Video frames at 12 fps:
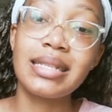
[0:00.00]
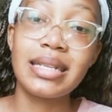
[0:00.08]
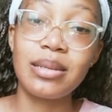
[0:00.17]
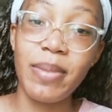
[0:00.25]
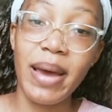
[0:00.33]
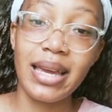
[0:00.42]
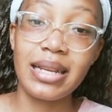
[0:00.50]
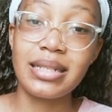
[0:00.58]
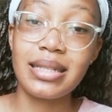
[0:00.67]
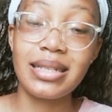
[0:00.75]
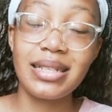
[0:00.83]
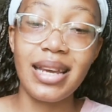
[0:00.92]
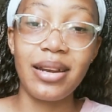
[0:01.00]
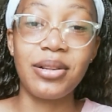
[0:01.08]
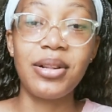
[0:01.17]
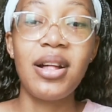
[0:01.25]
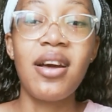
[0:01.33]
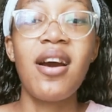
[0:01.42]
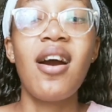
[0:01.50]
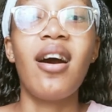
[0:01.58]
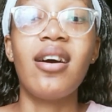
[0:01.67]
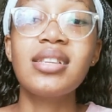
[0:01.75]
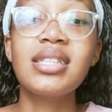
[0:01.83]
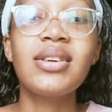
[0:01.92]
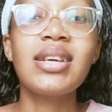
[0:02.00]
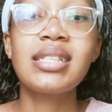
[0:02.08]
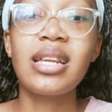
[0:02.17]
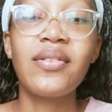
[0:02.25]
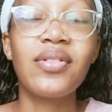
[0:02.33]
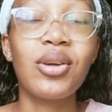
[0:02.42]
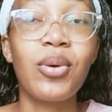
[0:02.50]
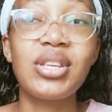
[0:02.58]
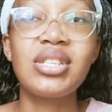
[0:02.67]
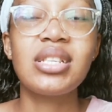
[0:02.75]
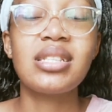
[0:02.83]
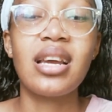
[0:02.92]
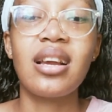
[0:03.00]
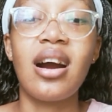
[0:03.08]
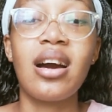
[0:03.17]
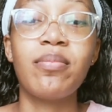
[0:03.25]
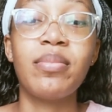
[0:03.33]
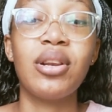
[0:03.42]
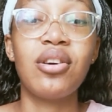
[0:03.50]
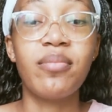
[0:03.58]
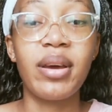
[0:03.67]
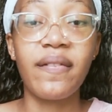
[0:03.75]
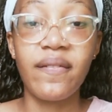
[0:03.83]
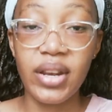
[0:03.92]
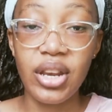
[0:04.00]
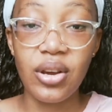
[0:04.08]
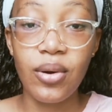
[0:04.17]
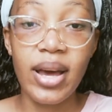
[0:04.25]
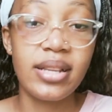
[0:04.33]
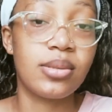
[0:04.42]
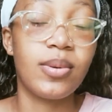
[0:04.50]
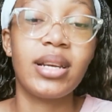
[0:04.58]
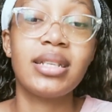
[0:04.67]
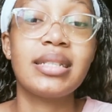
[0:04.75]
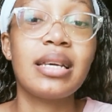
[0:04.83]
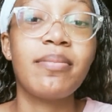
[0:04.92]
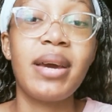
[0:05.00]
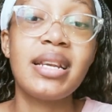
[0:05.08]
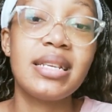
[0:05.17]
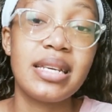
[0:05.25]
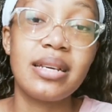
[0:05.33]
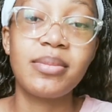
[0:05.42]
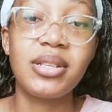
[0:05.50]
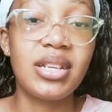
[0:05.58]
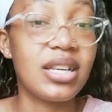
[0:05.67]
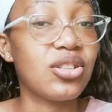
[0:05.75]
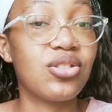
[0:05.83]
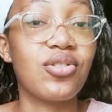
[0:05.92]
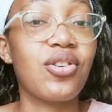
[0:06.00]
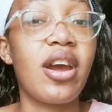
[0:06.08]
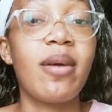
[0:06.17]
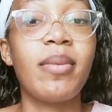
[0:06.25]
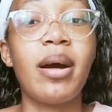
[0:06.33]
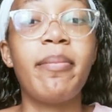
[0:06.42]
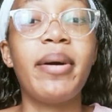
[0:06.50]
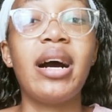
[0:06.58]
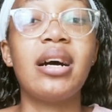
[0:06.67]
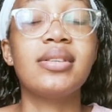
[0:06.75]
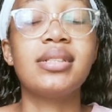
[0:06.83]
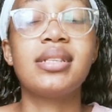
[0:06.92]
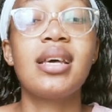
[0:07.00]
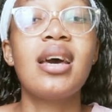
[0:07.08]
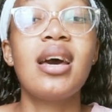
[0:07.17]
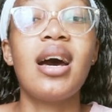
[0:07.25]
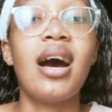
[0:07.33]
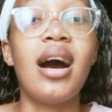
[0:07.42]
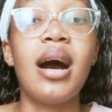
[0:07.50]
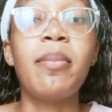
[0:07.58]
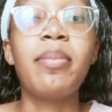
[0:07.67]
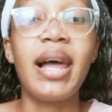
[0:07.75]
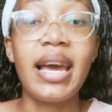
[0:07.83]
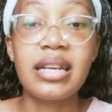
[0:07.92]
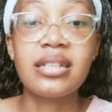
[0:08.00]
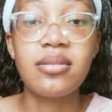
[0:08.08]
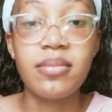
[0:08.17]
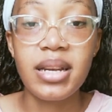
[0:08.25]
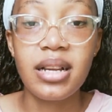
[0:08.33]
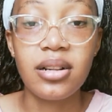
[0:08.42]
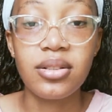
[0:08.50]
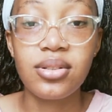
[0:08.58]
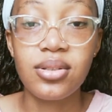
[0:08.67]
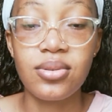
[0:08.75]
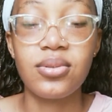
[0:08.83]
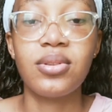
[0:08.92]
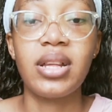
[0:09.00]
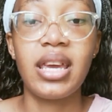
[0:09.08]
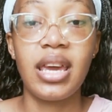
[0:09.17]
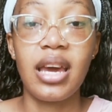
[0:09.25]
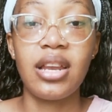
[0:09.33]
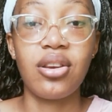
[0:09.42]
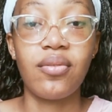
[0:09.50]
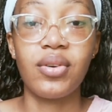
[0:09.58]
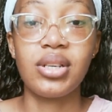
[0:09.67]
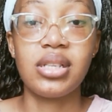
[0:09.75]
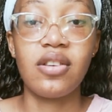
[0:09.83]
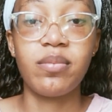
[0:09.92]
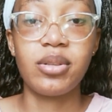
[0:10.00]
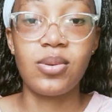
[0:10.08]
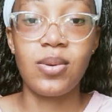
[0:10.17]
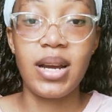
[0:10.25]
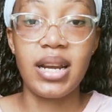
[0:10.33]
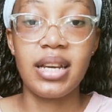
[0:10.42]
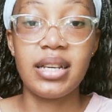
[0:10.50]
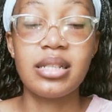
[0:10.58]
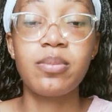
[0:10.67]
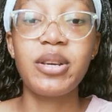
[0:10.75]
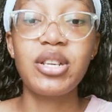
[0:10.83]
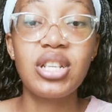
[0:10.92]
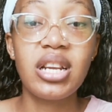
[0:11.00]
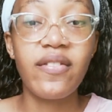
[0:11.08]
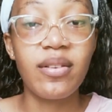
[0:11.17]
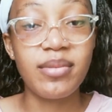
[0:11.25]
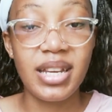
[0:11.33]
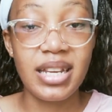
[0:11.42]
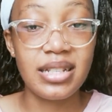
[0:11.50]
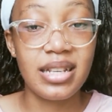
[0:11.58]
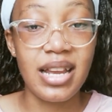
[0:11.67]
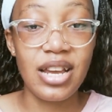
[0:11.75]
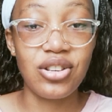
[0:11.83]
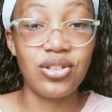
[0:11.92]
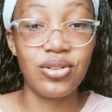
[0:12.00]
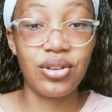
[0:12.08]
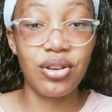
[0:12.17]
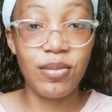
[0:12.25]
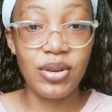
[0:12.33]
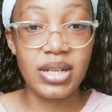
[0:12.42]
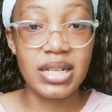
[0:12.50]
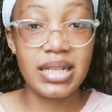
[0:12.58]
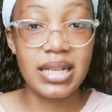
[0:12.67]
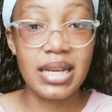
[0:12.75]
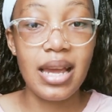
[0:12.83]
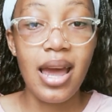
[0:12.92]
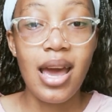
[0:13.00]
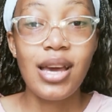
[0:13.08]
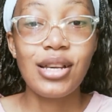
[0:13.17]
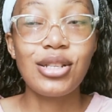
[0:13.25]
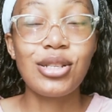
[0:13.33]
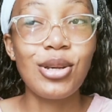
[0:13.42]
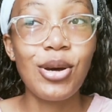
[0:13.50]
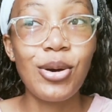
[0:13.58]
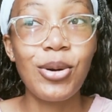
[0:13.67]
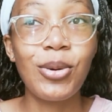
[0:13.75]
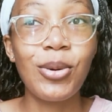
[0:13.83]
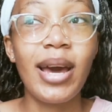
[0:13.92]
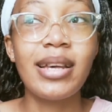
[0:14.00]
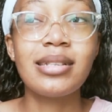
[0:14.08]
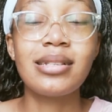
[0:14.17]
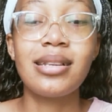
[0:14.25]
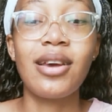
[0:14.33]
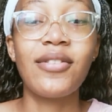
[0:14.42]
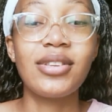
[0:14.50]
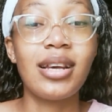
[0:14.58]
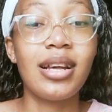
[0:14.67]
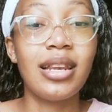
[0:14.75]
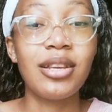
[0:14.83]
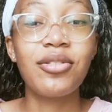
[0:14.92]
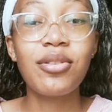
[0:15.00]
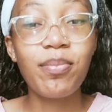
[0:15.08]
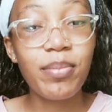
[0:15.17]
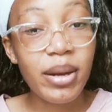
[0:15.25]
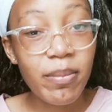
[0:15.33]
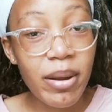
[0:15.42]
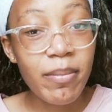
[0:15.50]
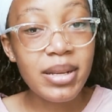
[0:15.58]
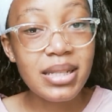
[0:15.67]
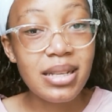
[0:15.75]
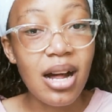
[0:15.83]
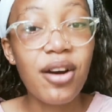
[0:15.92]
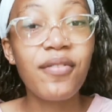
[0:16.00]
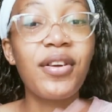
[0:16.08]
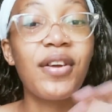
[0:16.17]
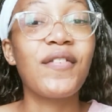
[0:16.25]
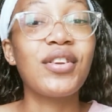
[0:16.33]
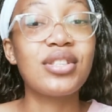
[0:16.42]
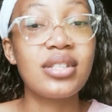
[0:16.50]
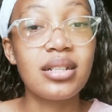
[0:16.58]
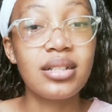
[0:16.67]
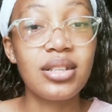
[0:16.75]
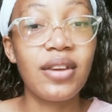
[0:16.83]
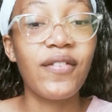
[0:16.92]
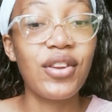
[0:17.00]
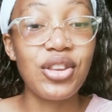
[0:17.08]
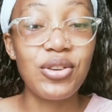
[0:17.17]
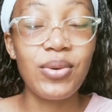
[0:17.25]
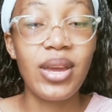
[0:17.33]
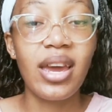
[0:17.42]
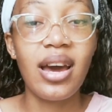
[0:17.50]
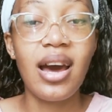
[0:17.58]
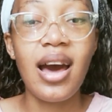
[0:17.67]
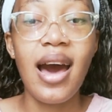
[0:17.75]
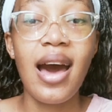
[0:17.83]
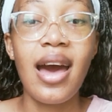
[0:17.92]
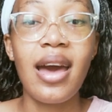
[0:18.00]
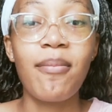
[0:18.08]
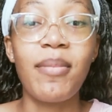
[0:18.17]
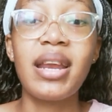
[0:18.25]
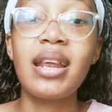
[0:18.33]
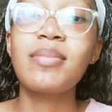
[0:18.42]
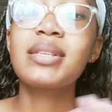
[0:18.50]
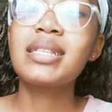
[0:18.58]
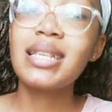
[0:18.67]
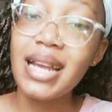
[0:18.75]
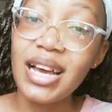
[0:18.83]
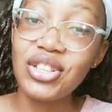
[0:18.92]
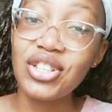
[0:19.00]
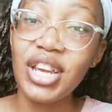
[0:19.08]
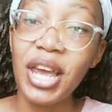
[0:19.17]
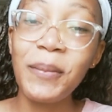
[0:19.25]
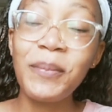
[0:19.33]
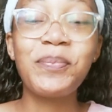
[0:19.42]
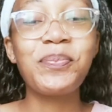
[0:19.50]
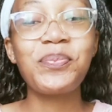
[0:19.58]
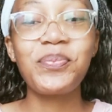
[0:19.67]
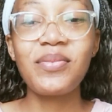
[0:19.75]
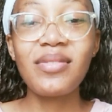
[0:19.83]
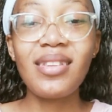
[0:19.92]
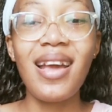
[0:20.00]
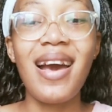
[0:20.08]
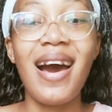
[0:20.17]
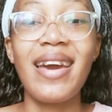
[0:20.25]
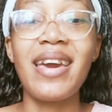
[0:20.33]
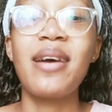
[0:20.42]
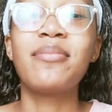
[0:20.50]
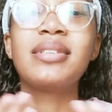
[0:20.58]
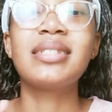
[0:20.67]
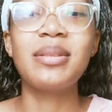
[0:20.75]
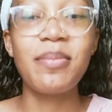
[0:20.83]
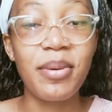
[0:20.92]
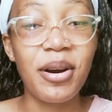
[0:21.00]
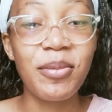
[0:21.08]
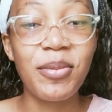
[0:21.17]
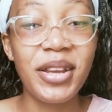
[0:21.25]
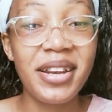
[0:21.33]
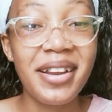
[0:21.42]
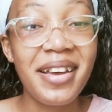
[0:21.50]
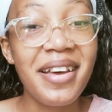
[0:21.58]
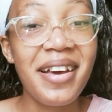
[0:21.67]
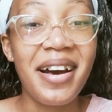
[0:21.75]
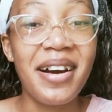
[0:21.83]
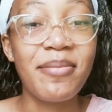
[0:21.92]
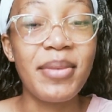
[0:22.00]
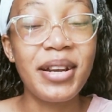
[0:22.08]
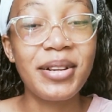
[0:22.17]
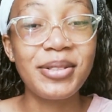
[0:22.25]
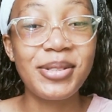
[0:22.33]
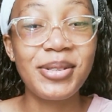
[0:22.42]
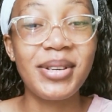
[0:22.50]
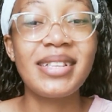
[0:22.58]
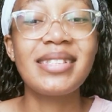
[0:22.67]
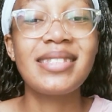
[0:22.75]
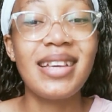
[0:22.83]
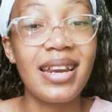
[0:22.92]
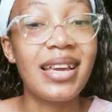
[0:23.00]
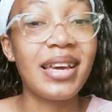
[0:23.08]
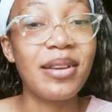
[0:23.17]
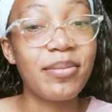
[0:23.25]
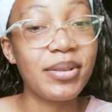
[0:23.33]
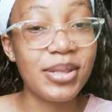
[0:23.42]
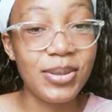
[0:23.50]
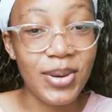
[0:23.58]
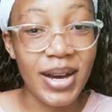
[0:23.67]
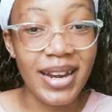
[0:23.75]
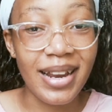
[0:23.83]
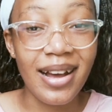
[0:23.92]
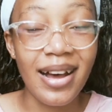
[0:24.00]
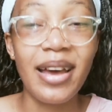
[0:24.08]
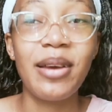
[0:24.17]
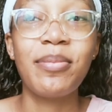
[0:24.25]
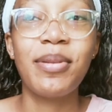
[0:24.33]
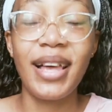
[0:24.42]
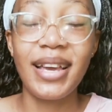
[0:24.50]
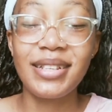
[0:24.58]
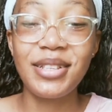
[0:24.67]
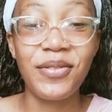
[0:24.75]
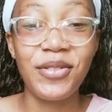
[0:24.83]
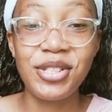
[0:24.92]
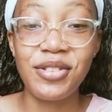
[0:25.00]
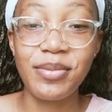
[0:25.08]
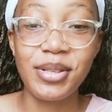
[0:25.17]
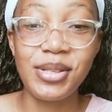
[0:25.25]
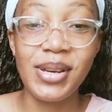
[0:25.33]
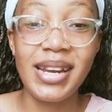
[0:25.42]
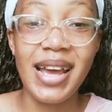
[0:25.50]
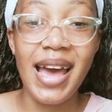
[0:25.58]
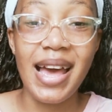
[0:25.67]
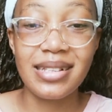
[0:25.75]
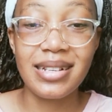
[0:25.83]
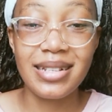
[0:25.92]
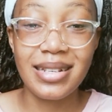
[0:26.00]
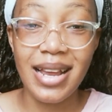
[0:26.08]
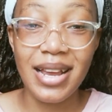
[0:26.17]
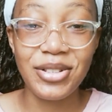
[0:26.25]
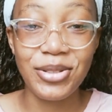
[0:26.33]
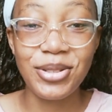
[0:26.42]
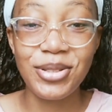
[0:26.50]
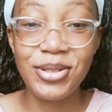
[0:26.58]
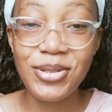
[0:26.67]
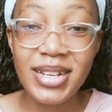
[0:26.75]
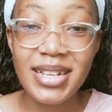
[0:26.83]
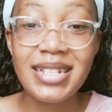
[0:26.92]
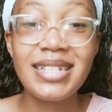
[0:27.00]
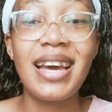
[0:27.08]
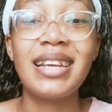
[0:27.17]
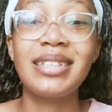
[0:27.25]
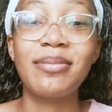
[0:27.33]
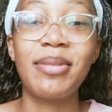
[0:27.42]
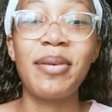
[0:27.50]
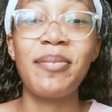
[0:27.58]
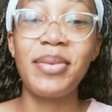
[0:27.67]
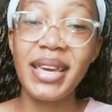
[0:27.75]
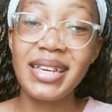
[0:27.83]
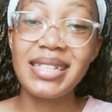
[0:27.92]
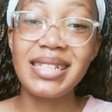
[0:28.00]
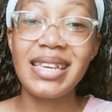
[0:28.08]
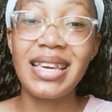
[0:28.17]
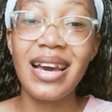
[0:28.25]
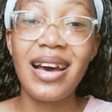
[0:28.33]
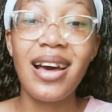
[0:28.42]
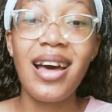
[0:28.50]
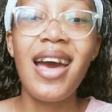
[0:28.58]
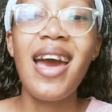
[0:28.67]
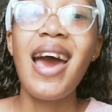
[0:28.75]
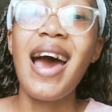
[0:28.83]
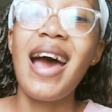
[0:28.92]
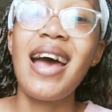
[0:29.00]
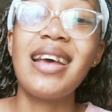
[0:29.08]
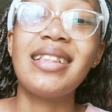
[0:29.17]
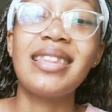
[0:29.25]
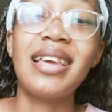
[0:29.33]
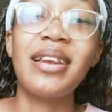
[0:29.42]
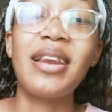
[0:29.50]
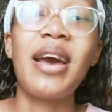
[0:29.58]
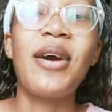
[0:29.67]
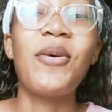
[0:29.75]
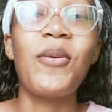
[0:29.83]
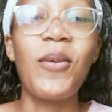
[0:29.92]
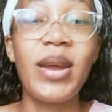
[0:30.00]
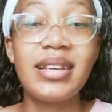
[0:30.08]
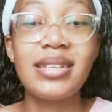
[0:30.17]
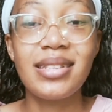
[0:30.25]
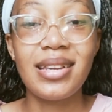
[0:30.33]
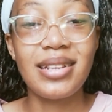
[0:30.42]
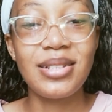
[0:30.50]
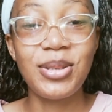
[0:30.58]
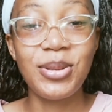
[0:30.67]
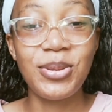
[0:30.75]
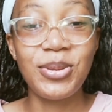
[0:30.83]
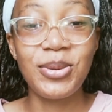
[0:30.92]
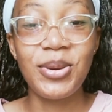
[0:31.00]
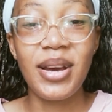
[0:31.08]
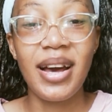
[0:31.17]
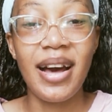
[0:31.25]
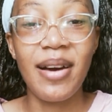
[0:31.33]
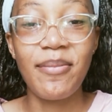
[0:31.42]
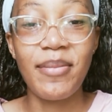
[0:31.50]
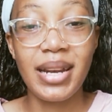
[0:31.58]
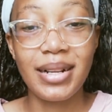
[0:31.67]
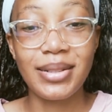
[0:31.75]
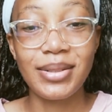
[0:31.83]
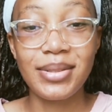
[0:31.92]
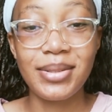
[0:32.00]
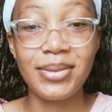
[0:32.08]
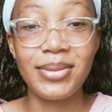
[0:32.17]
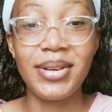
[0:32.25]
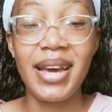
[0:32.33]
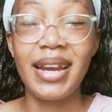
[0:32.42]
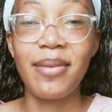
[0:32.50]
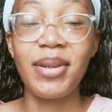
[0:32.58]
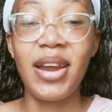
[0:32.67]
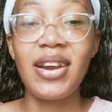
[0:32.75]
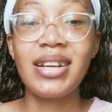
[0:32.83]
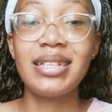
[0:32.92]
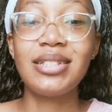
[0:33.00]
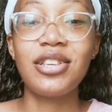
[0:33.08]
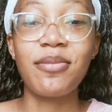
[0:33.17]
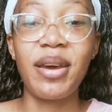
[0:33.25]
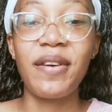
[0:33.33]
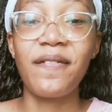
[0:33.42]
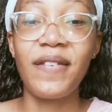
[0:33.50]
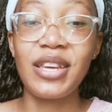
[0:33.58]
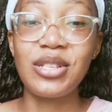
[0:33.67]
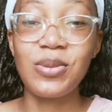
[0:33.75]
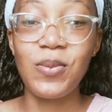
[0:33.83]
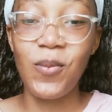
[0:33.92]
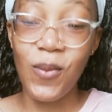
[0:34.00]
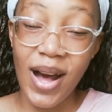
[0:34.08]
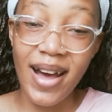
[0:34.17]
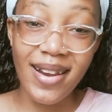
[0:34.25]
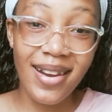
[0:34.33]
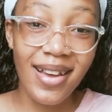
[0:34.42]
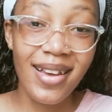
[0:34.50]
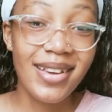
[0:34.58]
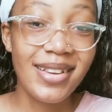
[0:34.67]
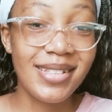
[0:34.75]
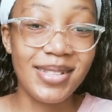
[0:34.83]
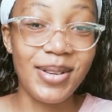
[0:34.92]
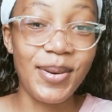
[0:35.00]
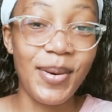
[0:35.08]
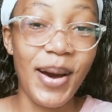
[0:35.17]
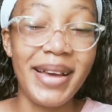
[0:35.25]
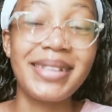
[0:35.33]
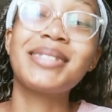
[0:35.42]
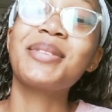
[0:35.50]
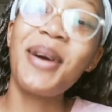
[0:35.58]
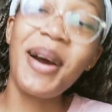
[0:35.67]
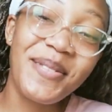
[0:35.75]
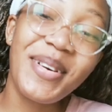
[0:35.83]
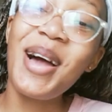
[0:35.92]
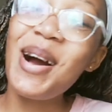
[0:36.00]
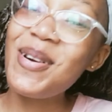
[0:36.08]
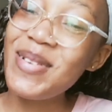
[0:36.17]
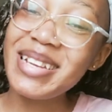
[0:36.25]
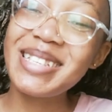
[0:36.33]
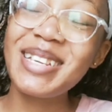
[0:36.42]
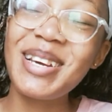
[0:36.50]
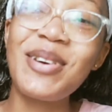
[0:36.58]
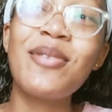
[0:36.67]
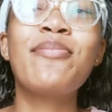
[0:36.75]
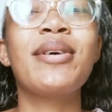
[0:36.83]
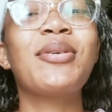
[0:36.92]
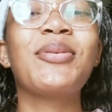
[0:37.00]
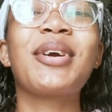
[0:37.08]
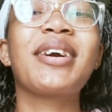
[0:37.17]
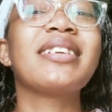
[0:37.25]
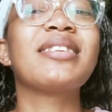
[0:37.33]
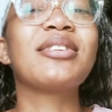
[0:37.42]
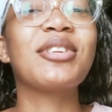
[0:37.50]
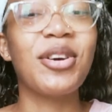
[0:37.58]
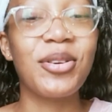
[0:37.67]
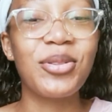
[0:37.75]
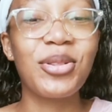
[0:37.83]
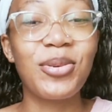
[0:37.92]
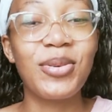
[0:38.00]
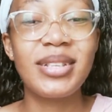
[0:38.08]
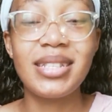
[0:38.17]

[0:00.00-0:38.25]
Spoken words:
us back into the channel, answering some of the questions I got below my video as well as in my DMs on Instagram about applying to medical school here at University of Botswana, especially from the international community. So as a little bit about myself, if you're new here, my name is Tinashe. I am a Zimbabwean, a medical student studying in Botswana. I applied to University of Botswana as an international student. I did my BSc year and then went into medical school, and I'm currently doing my phase 1, so I still have a long way to go, but we're gonna go through it